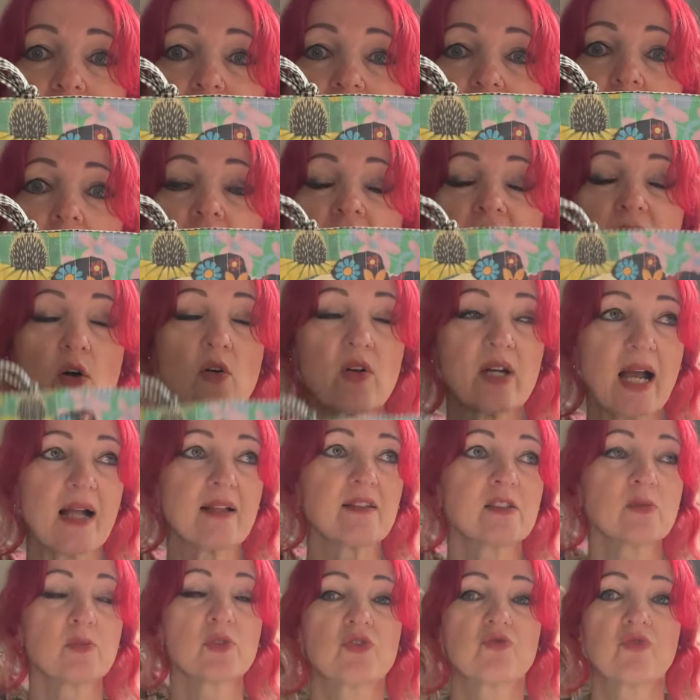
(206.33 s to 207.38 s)
The
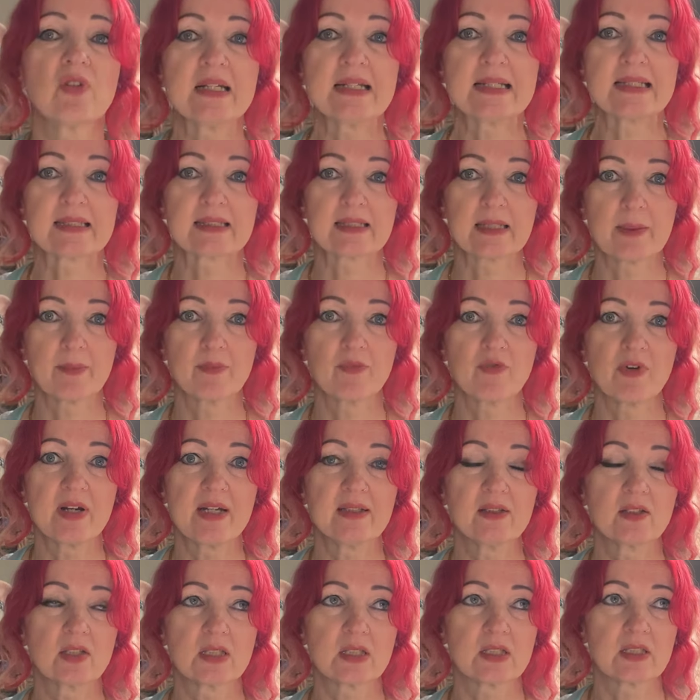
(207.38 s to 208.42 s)
organza was really slippery
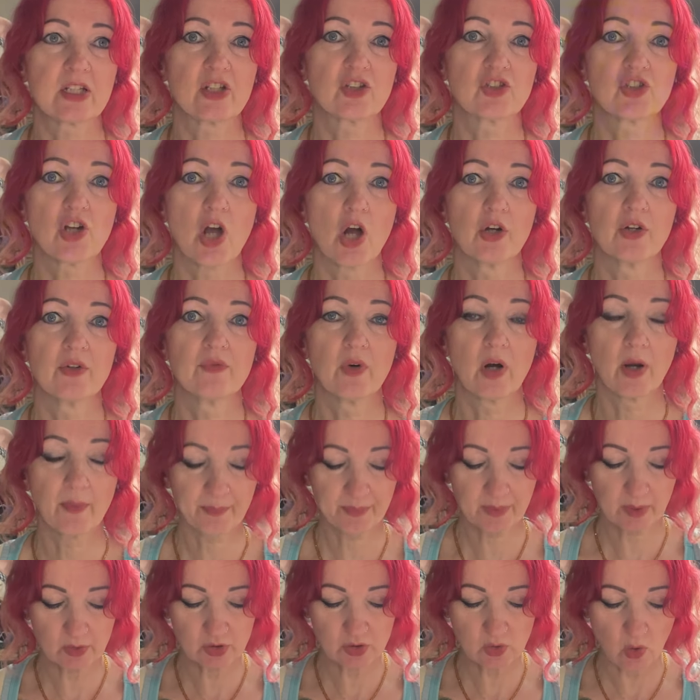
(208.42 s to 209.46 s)
to stitch over.
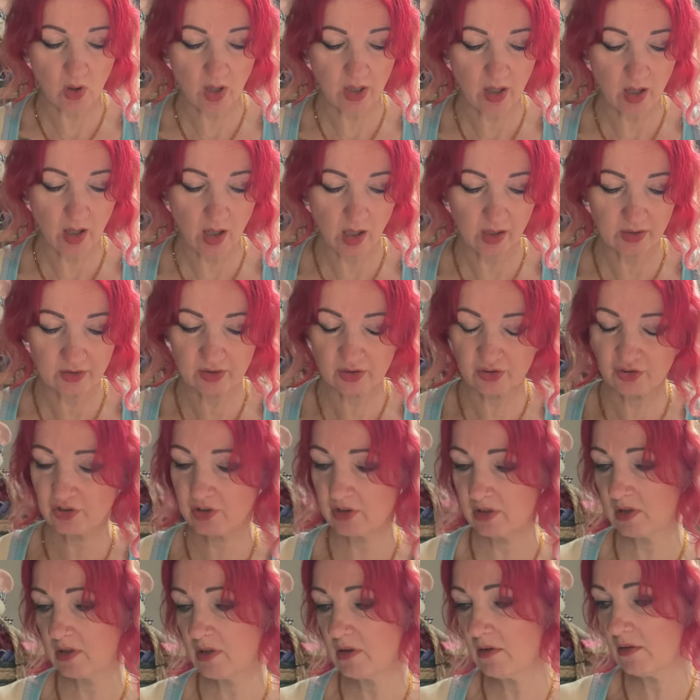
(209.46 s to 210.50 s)
It was quite hard to
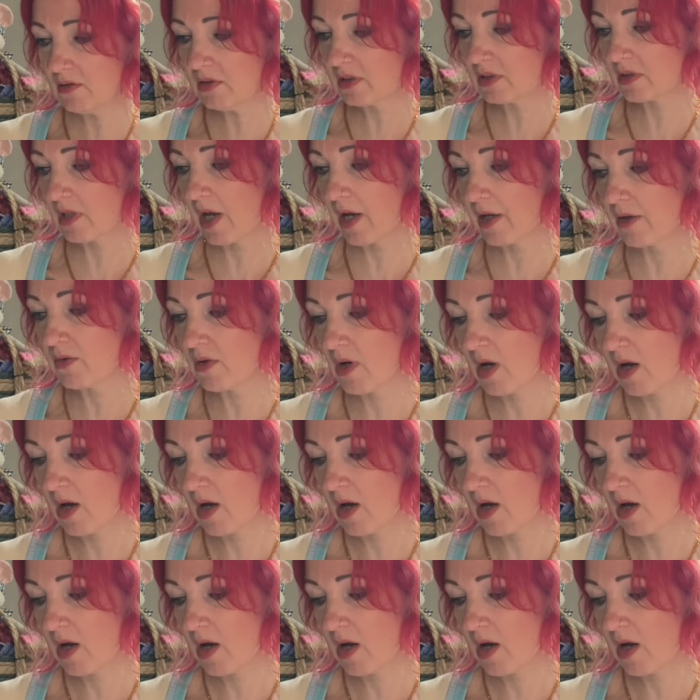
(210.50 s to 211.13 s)
use, so